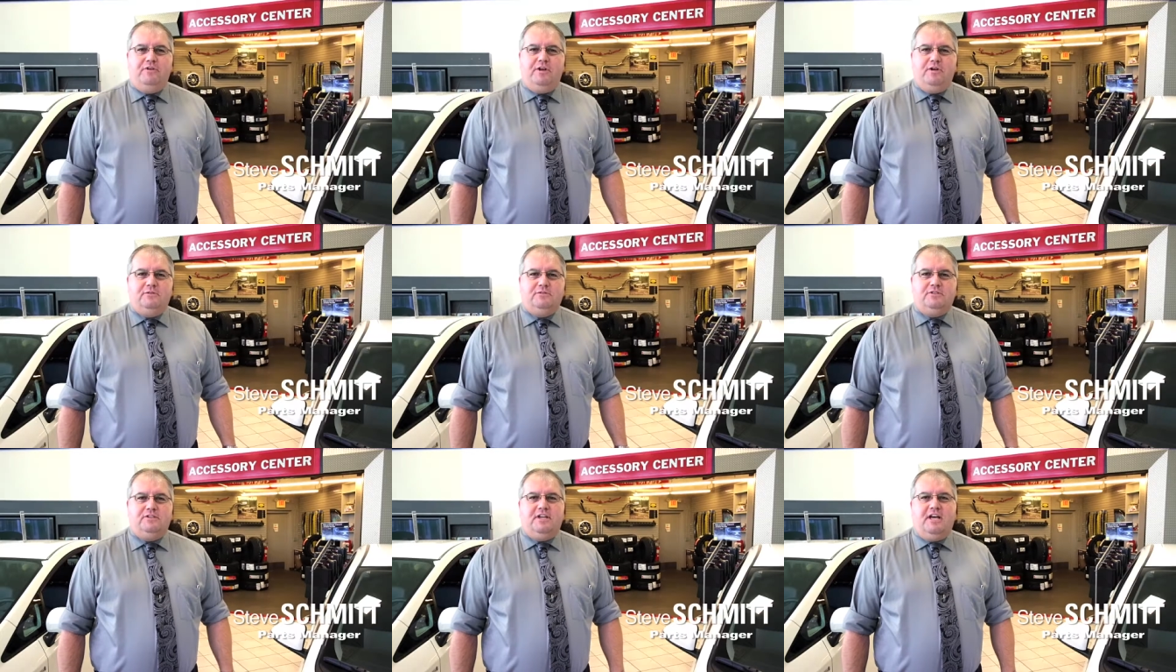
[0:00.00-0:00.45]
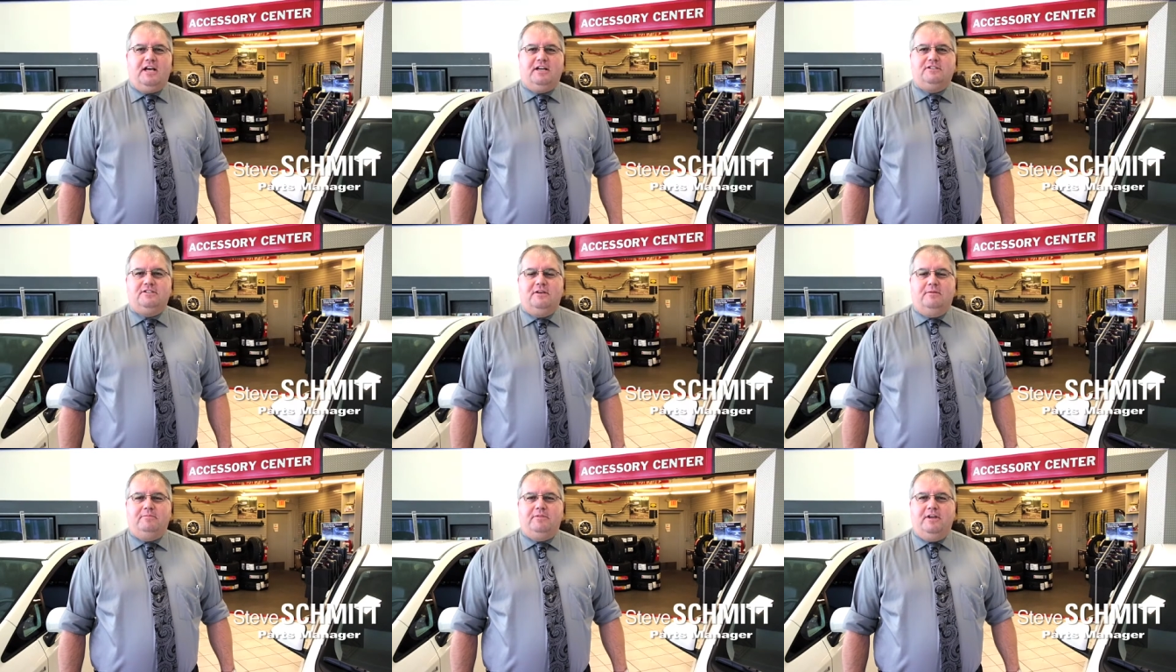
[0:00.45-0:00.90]
we don't
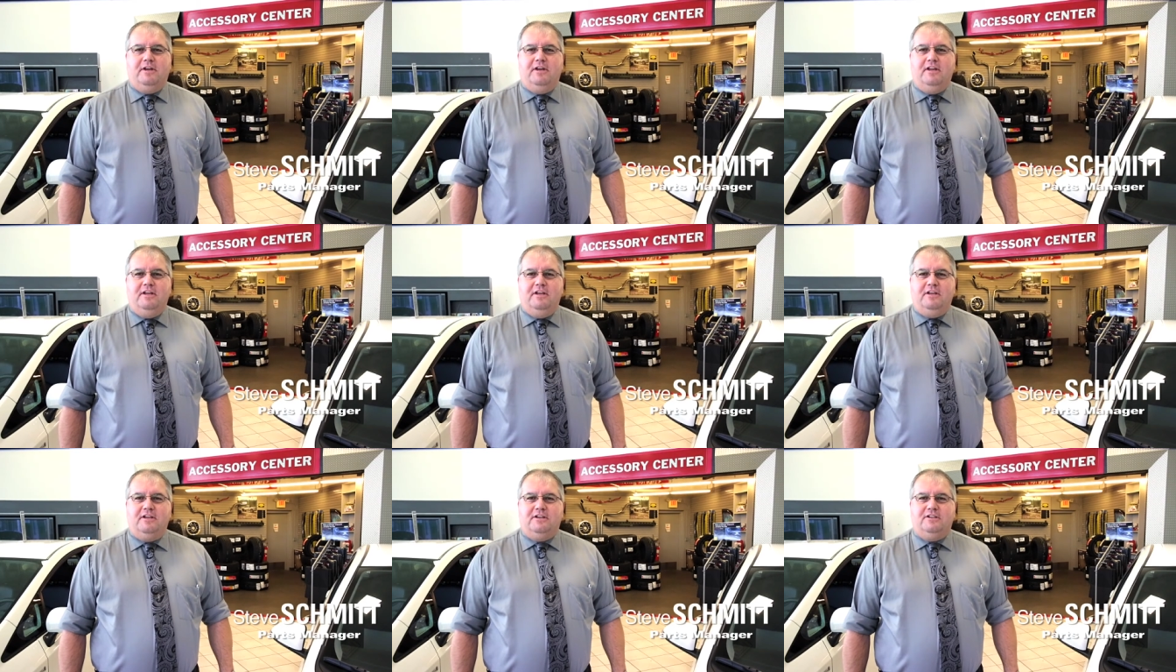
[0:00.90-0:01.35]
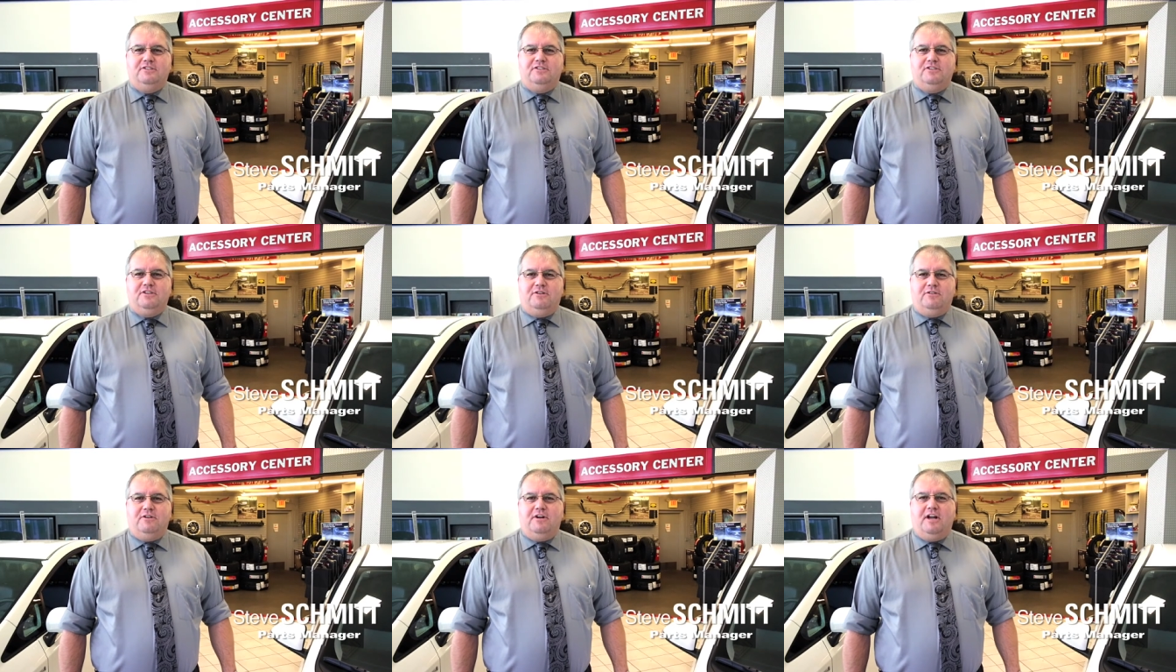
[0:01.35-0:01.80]
stock something,
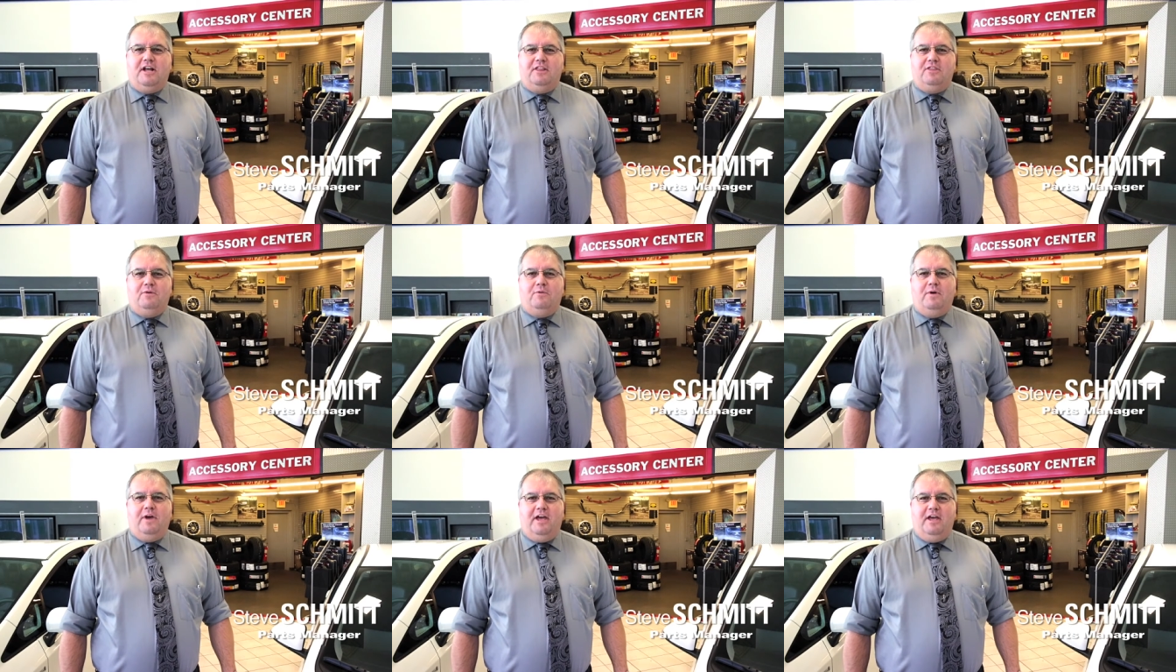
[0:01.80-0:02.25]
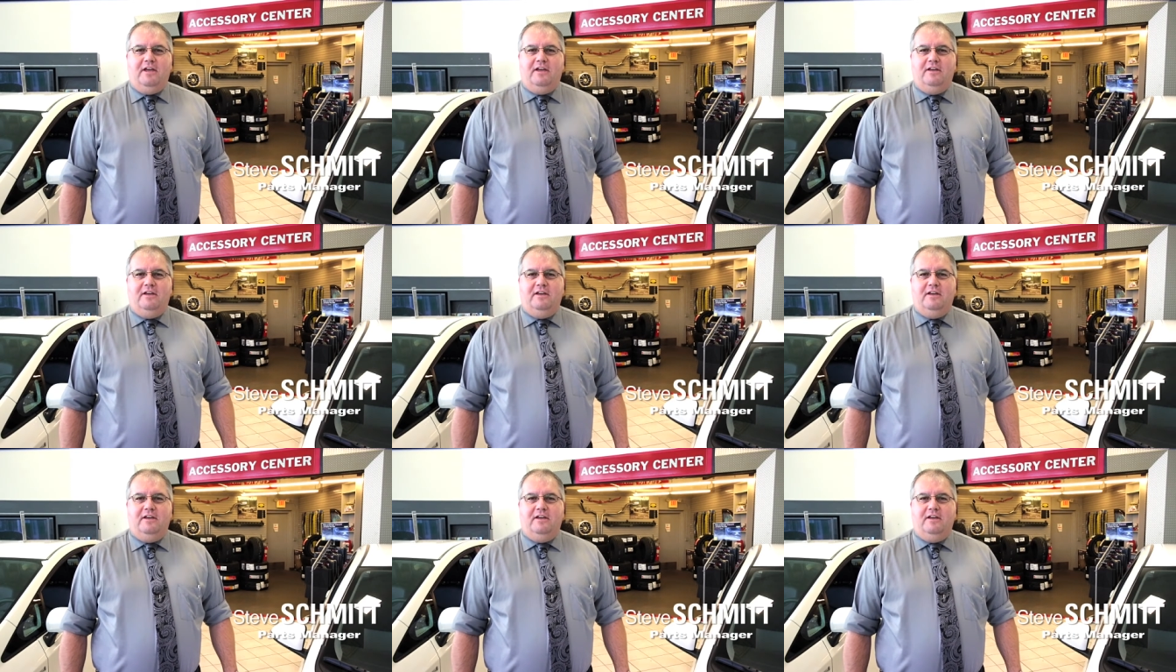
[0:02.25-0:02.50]
consider it on the way.